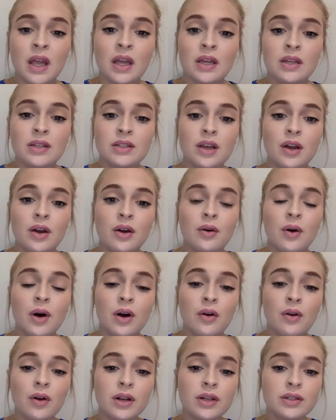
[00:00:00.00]
So,
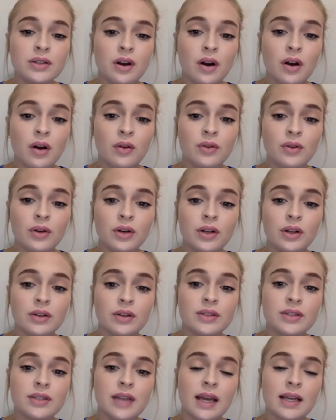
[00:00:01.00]
according to our older
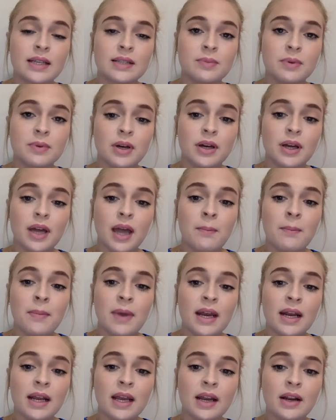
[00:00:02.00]
adults textbook, a
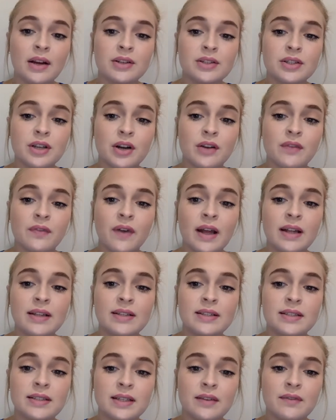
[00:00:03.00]
Medicare certified
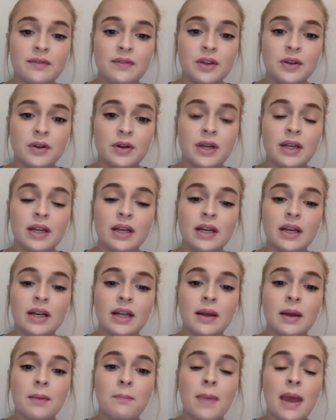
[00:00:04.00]
SNF unit
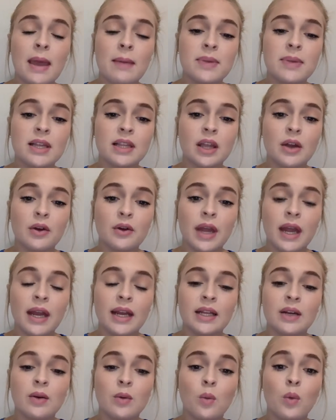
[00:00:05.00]
may be
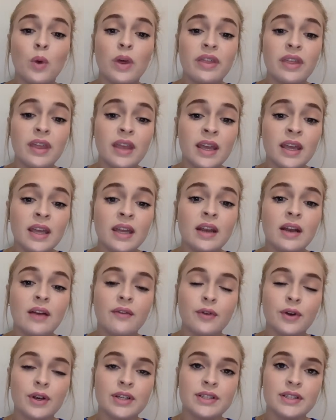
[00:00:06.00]
located within a
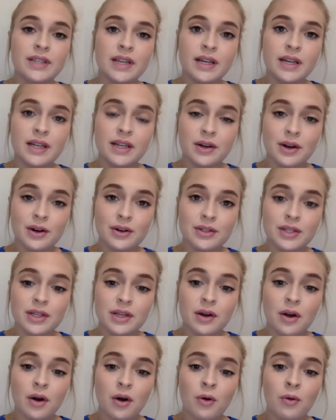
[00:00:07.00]
freestanding nursing
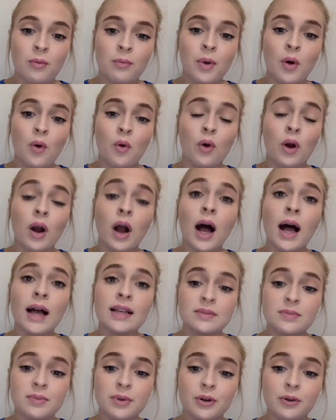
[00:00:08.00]
home or a
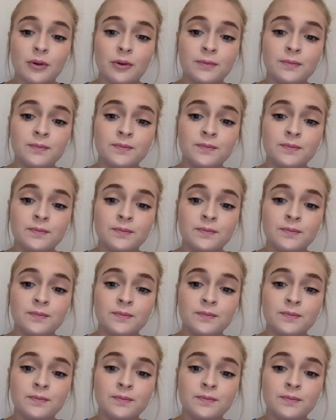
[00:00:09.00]
hospital.